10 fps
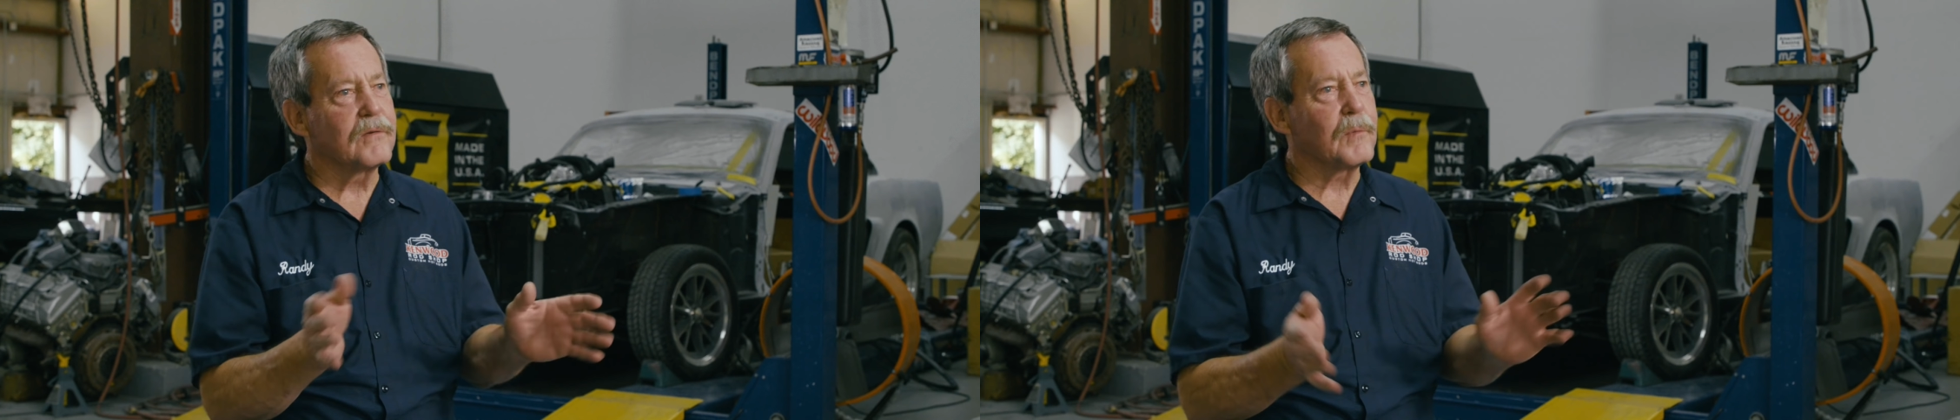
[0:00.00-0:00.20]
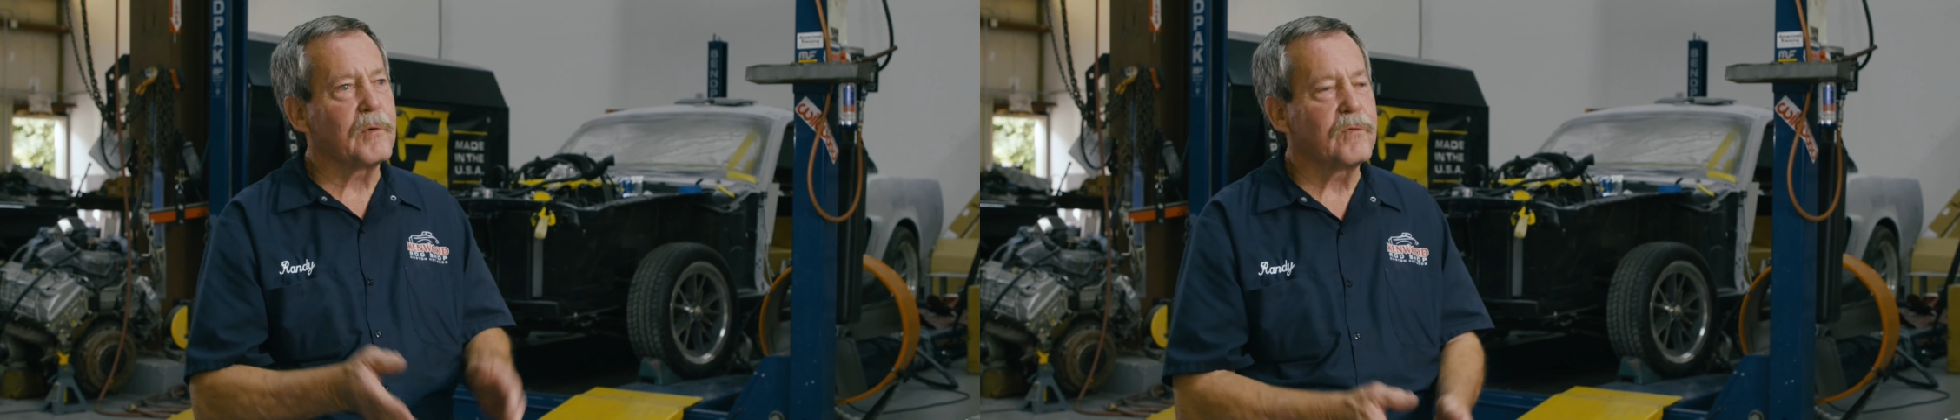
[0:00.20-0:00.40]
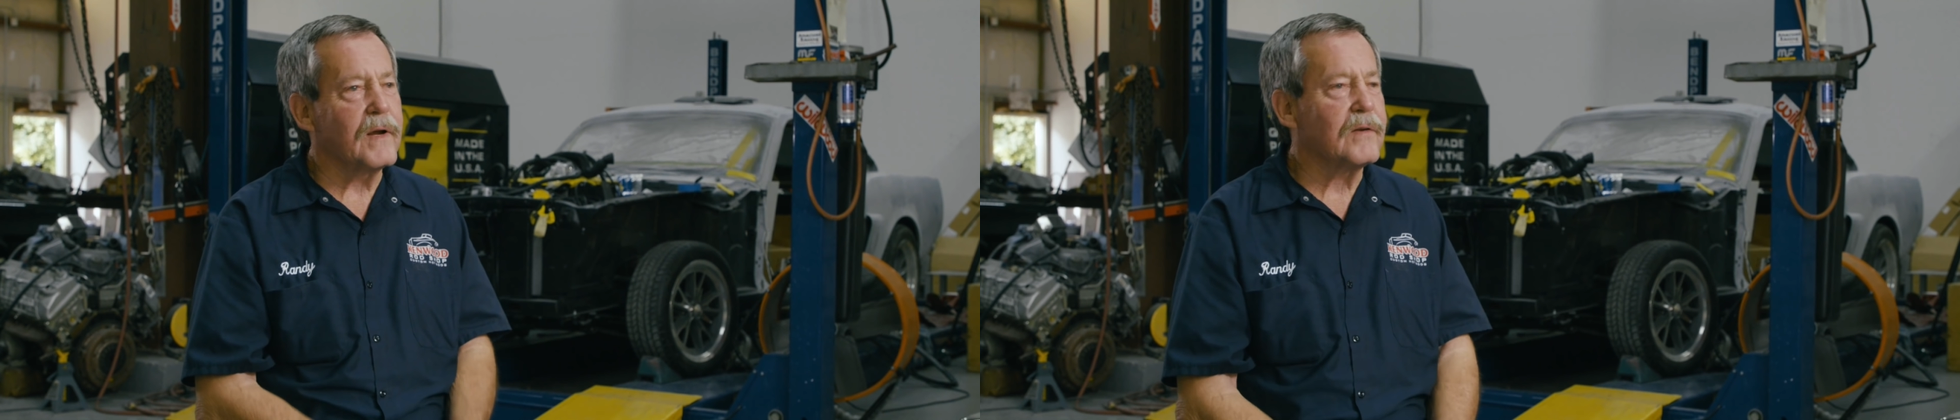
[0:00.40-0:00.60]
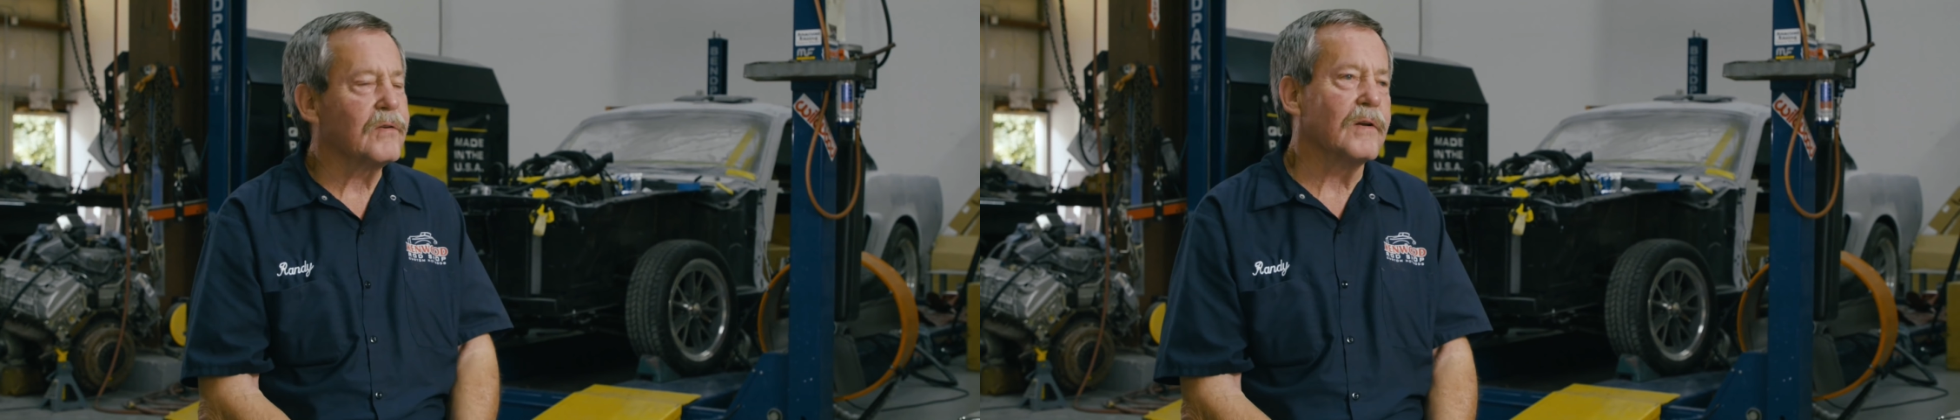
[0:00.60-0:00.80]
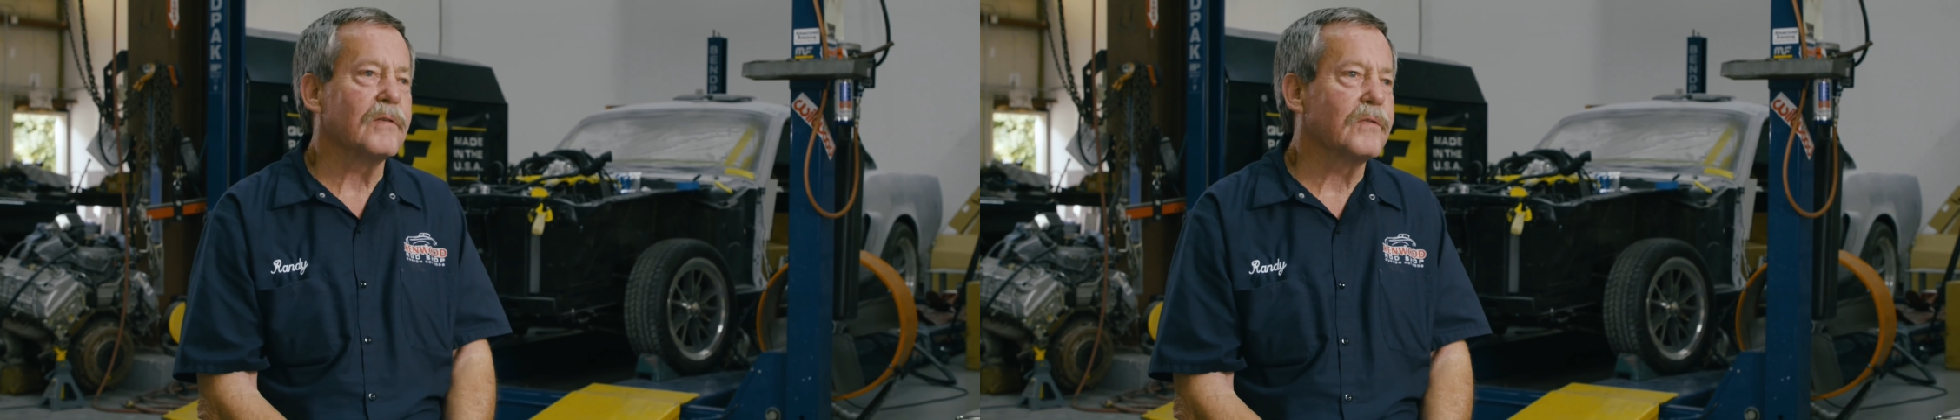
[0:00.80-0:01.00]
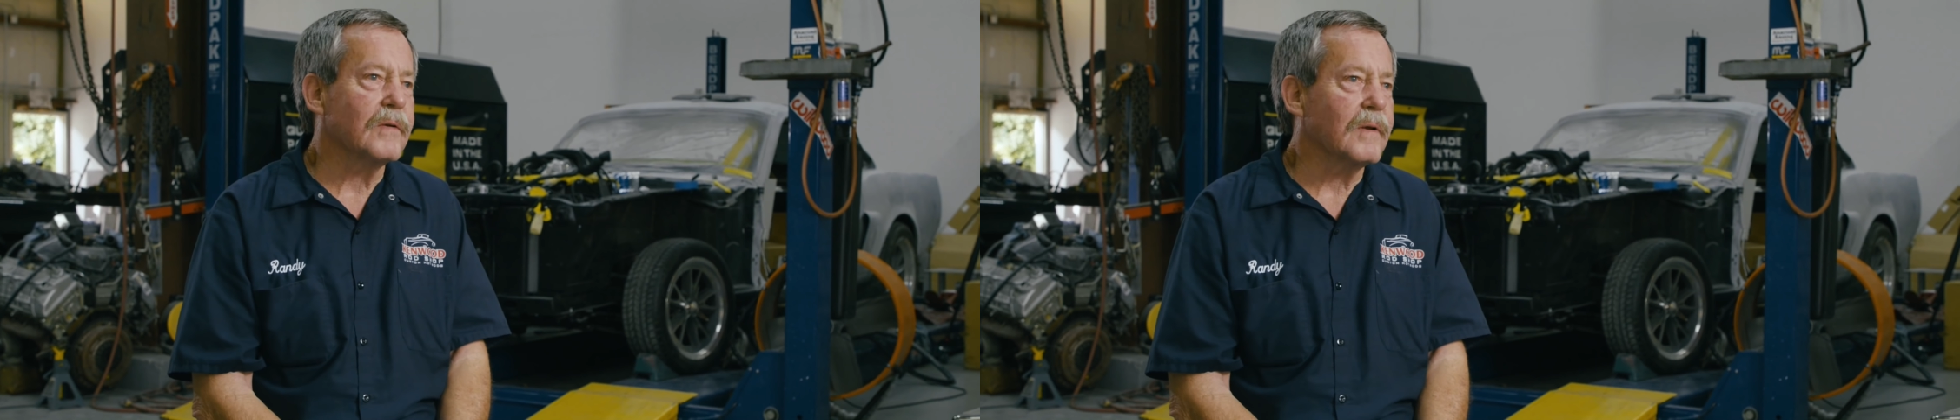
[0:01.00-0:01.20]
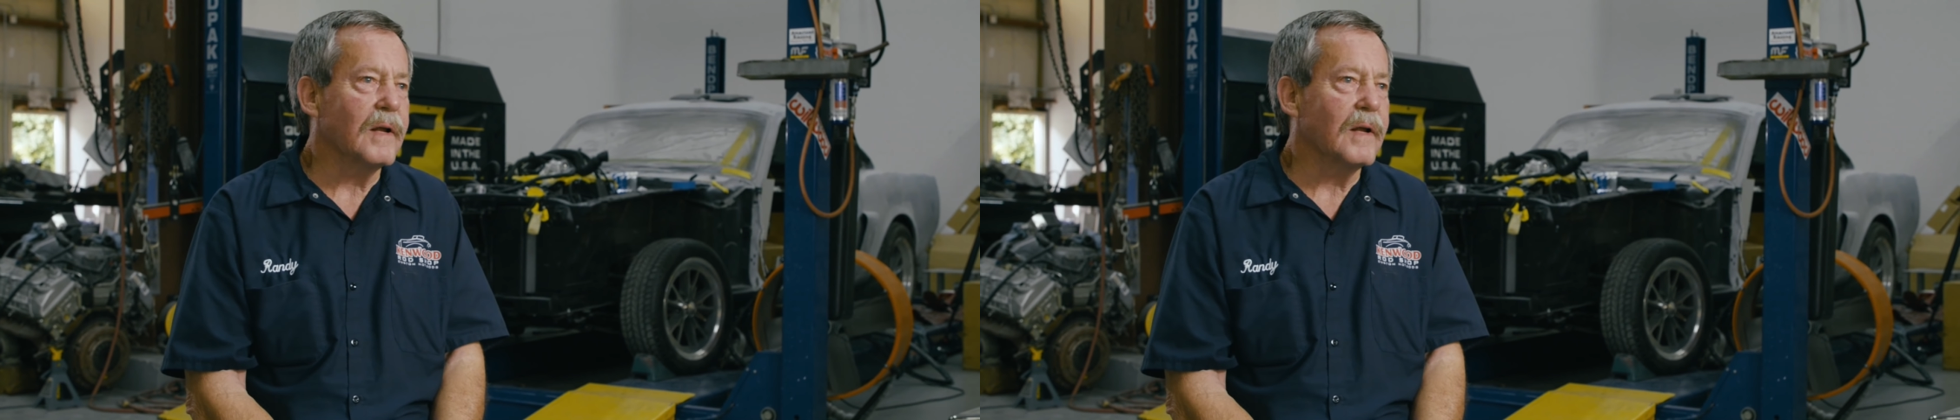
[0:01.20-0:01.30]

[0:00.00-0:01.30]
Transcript: he's a perfectionist,